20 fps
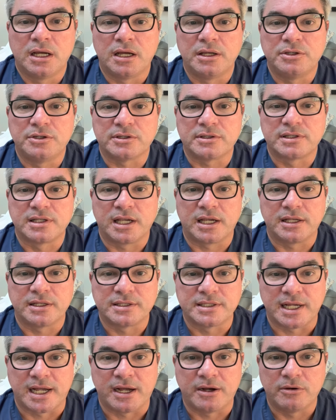Just take a
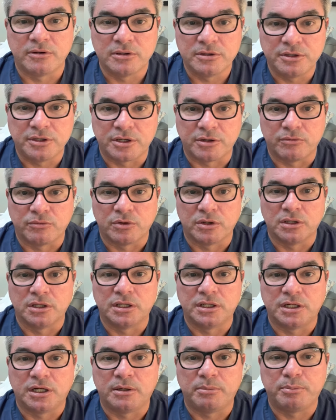towel. You can roll
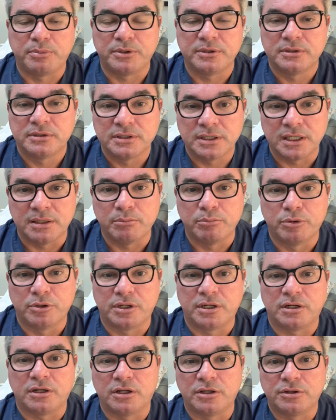it up and put
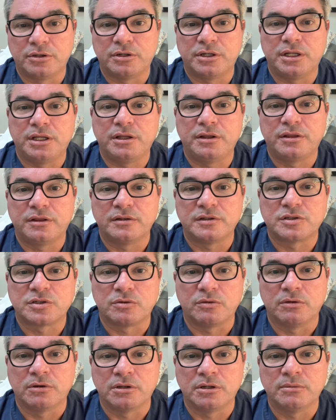it underneath the
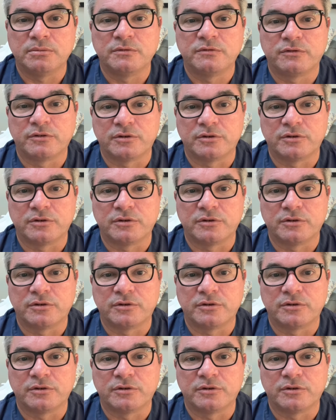scrotum